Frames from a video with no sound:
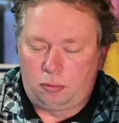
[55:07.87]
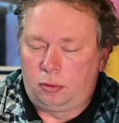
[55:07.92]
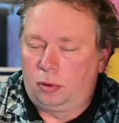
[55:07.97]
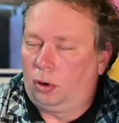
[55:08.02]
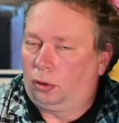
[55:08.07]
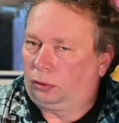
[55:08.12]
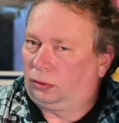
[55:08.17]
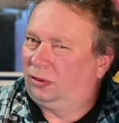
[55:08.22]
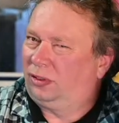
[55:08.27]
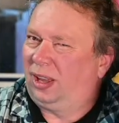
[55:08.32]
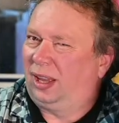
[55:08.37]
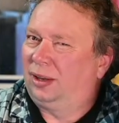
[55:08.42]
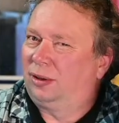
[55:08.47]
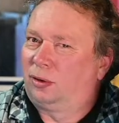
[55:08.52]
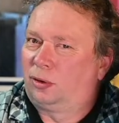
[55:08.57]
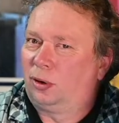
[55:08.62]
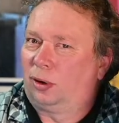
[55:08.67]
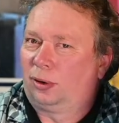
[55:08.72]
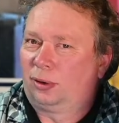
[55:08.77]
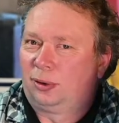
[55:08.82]
not 10
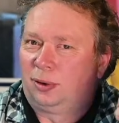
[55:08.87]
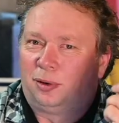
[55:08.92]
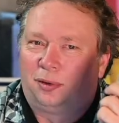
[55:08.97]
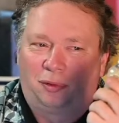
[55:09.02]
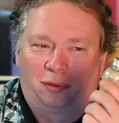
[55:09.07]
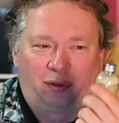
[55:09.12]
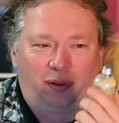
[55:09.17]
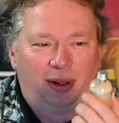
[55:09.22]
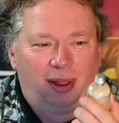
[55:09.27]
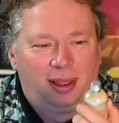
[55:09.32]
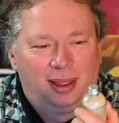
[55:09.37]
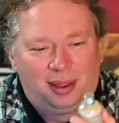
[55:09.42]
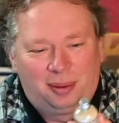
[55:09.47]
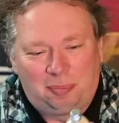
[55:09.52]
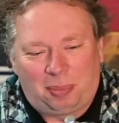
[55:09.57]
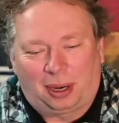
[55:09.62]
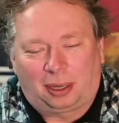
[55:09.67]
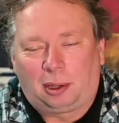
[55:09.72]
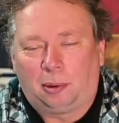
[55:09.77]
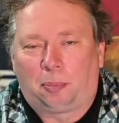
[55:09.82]
ton of
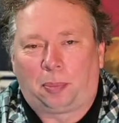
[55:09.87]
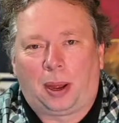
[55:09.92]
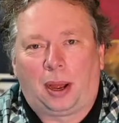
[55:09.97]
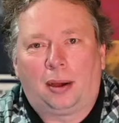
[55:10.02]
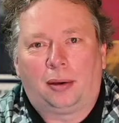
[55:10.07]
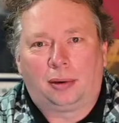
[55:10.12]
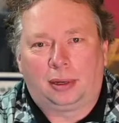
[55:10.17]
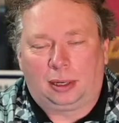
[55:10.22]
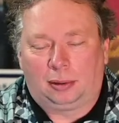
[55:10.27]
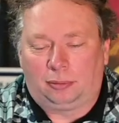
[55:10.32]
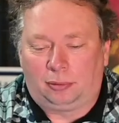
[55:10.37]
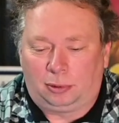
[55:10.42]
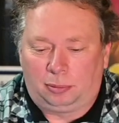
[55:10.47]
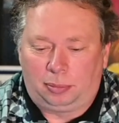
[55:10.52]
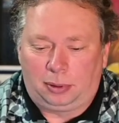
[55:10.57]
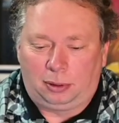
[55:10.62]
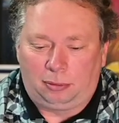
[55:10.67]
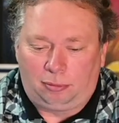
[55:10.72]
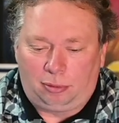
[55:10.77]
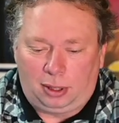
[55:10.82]
Bacter Power. That would
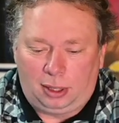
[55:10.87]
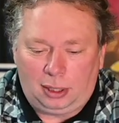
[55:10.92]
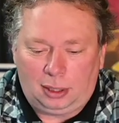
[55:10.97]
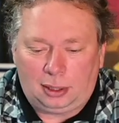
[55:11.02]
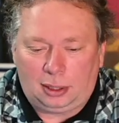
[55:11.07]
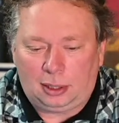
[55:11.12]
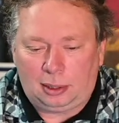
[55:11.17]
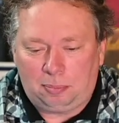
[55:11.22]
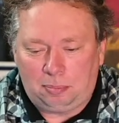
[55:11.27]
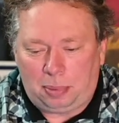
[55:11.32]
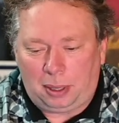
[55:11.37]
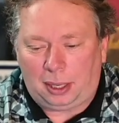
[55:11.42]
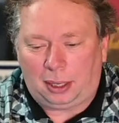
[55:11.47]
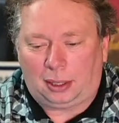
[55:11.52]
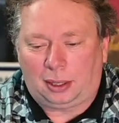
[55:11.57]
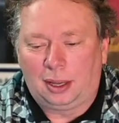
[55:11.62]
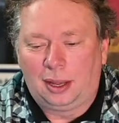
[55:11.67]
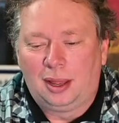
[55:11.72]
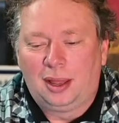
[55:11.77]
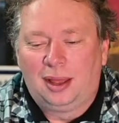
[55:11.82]
be really
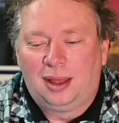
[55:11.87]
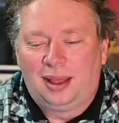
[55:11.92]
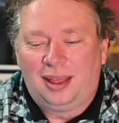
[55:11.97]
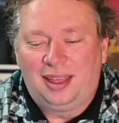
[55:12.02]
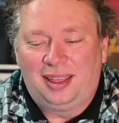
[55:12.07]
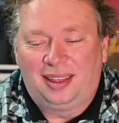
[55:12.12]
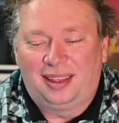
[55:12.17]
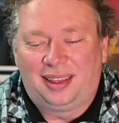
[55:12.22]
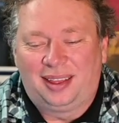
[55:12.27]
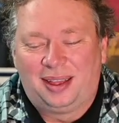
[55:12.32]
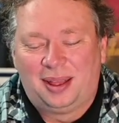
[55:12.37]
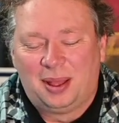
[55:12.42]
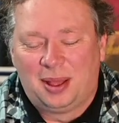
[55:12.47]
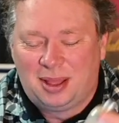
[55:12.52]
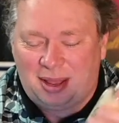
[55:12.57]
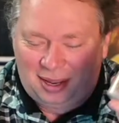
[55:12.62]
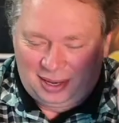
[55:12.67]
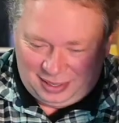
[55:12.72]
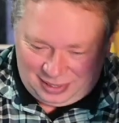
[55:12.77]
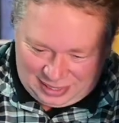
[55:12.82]
big.
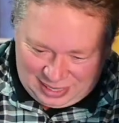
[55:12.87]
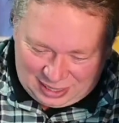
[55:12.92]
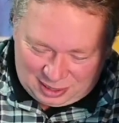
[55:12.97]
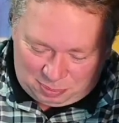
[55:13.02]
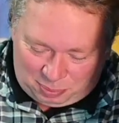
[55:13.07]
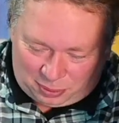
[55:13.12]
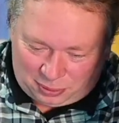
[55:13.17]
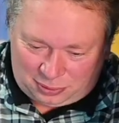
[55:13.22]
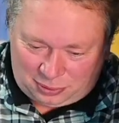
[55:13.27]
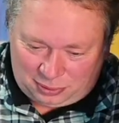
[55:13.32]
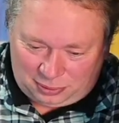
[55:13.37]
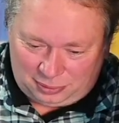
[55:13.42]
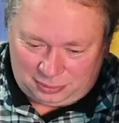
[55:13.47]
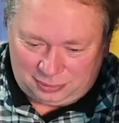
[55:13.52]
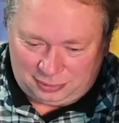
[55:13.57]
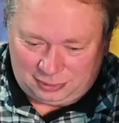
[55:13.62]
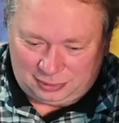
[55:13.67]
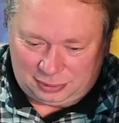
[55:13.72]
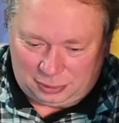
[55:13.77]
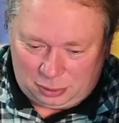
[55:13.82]
This bottle,
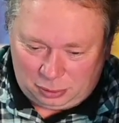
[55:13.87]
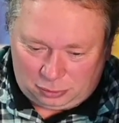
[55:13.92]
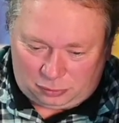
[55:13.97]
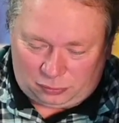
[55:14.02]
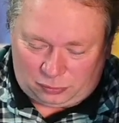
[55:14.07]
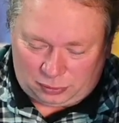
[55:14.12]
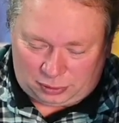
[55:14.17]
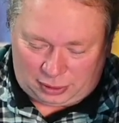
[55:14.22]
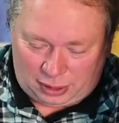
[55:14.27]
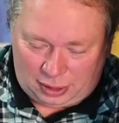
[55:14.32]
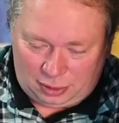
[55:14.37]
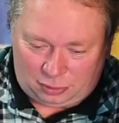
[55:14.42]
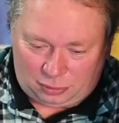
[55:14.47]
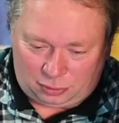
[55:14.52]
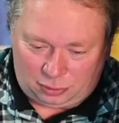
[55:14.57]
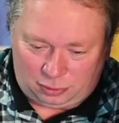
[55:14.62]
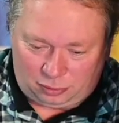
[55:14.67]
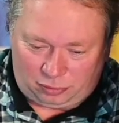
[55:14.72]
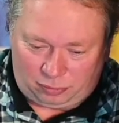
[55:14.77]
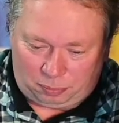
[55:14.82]
good for 10
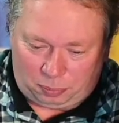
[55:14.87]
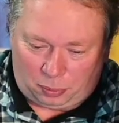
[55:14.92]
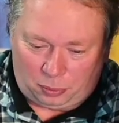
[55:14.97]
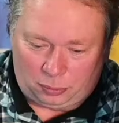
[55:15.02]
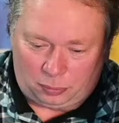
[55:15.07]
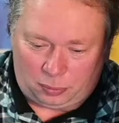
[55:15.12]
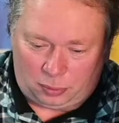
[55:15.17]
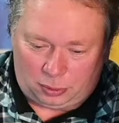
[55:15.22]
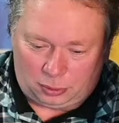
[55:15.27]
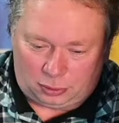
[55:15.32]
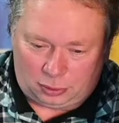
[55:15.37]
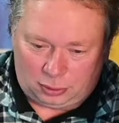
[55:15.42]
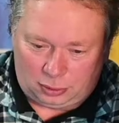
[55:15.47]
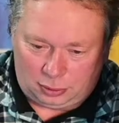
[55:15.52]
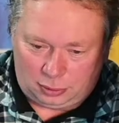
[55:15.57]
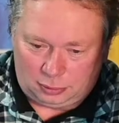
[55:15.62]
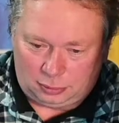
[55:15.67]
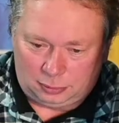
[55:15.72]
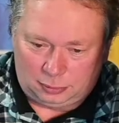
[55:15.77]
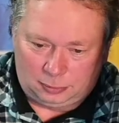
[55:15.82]
ton of pond water.
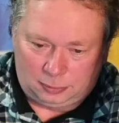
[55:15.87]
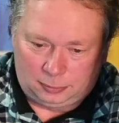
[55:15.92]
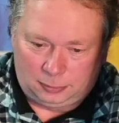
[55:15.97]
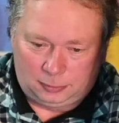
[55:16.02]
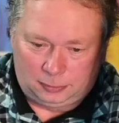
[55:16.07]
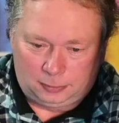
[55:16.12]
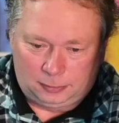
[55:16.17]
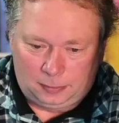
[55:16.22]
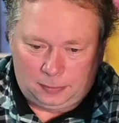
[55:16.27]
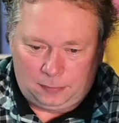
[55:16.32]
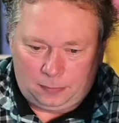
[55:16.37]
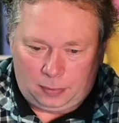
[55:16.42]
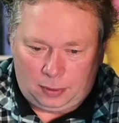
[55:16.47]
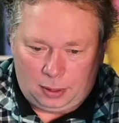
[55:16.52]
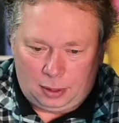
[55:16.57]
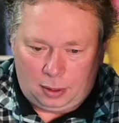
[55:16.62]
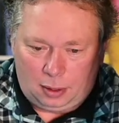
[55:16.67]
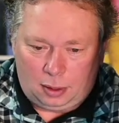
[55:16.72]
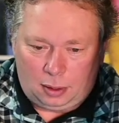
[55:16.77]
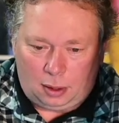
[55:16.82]

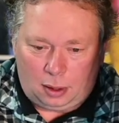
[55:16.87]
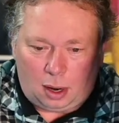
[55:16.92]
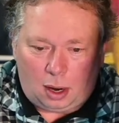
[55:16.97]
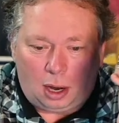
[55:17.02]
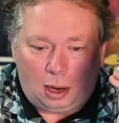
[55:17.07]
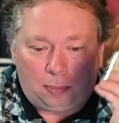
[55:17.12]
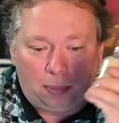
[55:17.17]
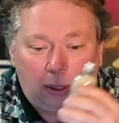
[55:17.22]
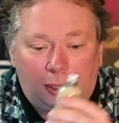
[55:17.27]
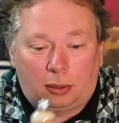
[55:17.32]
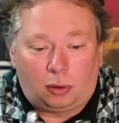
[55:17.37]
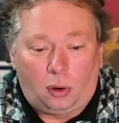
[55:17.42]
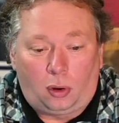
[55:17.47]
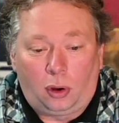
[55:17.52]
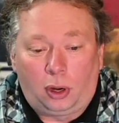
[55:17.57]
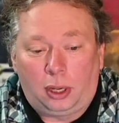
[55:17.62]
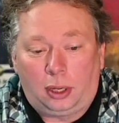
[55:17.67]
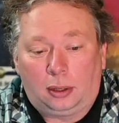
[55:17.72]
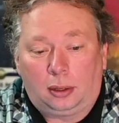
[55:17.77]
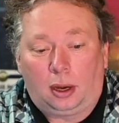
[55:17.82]
RB
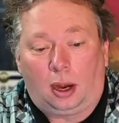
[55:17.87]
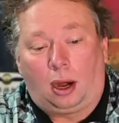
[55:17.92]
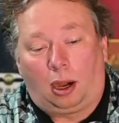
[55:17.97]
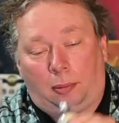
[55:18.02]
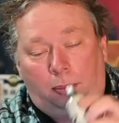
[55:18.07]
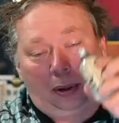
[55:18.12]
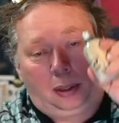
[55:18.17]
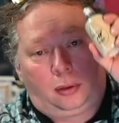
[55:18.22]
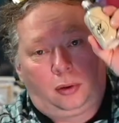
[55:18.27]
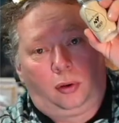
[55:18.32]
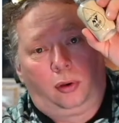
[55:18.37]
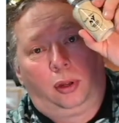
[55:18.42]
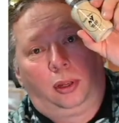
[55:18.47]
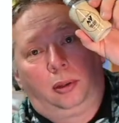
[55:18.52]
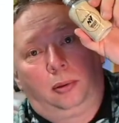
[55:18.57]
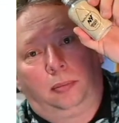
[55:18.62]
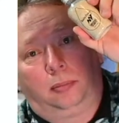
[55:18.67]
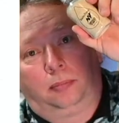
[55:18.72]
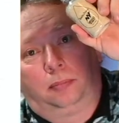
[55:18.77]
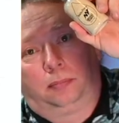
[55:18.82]
KOI,
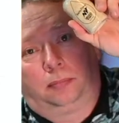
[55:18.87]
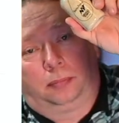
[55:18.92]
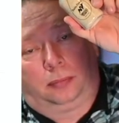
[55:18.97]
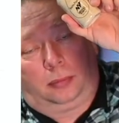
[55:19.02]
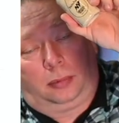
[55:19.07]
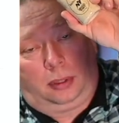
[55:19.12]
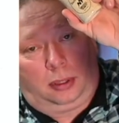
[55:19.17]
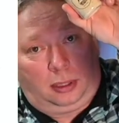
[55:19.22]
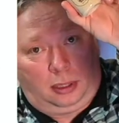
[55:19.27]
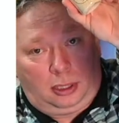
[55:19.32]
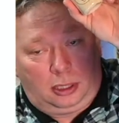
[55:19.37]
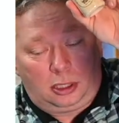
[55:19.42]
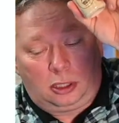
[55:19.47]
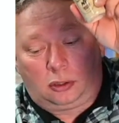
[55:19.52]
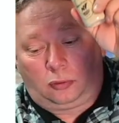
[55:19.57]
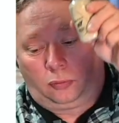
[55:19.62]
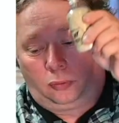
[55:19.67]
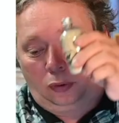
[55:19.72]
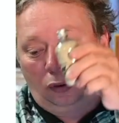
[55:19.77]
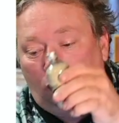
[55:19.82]
this is
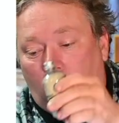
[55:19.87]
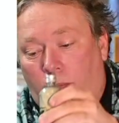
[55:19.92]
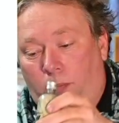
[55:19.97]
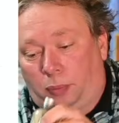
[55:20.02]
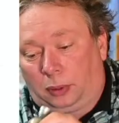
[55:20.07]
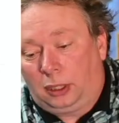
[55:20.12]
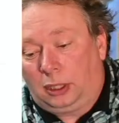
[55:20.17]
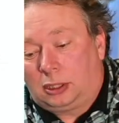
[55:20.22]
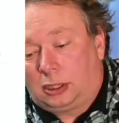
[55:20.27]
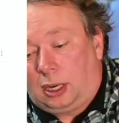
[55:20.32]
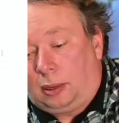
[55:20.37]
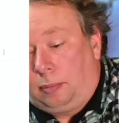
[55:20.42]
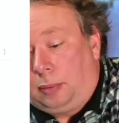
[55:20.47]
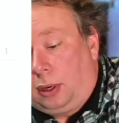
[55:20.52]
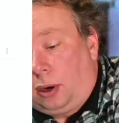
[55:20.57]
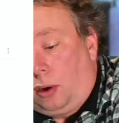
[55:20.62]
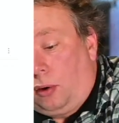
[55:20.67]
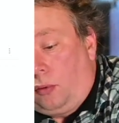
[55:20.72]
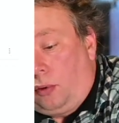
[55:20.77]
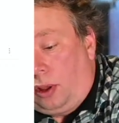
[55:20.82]
for you. Please let me
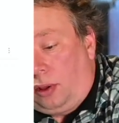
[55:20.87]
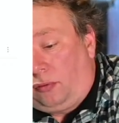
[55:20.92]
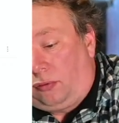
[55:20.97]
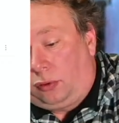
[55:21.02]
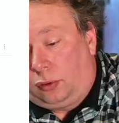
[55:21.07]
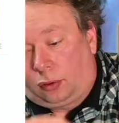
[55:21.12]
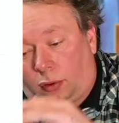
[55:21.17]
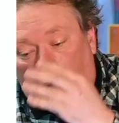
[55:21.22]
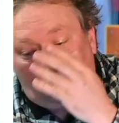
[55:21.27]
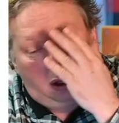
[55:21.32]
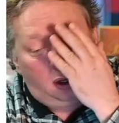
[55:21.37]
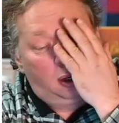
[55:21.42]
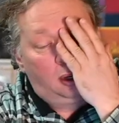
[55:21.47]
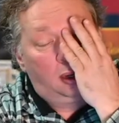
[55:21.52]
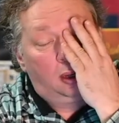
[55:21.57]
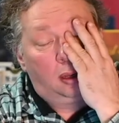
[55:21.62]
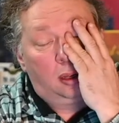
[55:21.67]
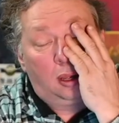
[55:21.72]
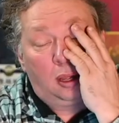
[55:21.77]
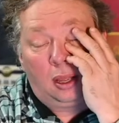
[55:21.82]
know if you
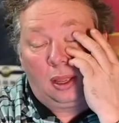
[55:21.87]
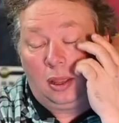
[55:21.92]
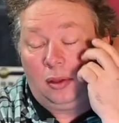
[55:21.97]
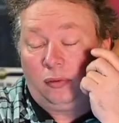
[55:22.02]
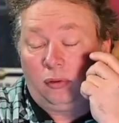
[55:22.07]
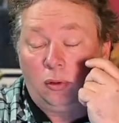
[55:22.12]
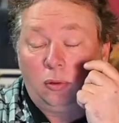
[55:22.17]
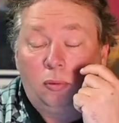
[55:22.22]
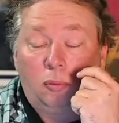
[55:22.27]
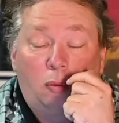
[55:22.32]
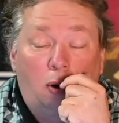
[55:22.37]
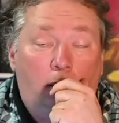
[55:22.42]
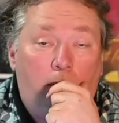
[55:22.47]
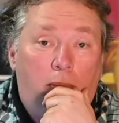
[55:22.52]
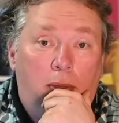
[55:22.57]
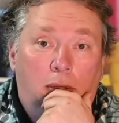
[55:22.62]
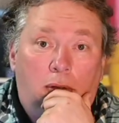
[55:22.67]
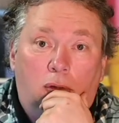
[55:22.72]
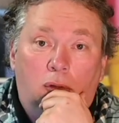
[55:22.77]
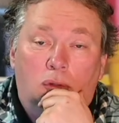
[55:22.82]
want
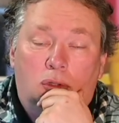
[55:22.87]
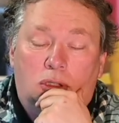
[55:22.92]
me to